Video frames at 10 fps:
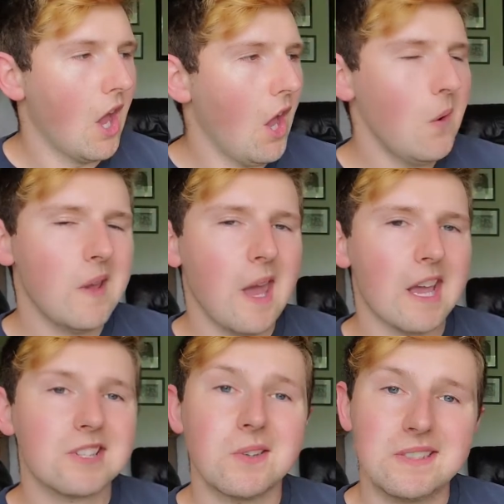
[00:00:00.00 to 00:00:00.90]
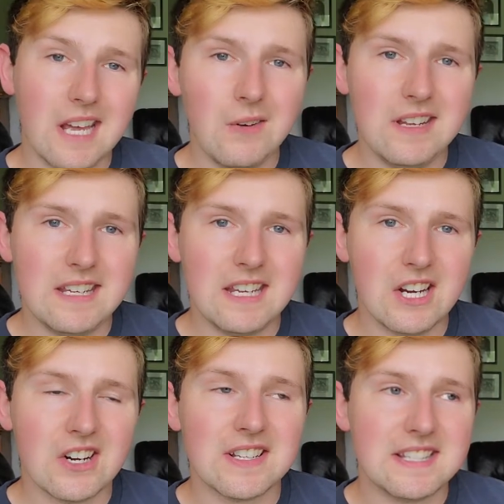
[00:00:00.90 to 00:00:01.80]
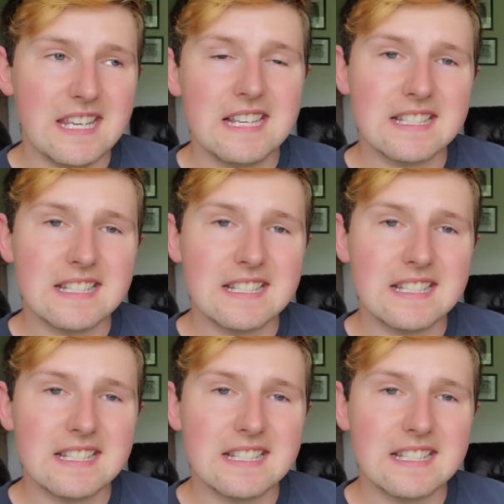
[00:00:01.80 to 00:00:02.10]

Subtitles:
Okay, so Doughty here sees